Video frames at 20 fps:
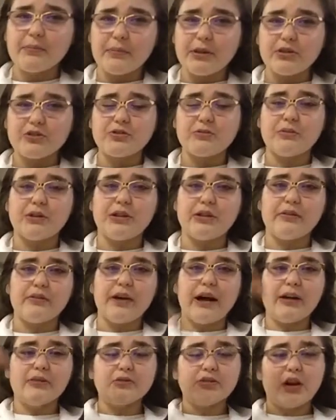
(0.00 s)
measurement of
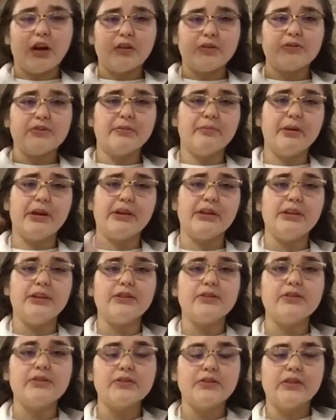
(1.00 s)
how tall somebody
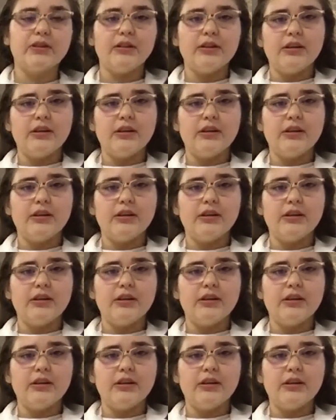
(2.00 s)
is.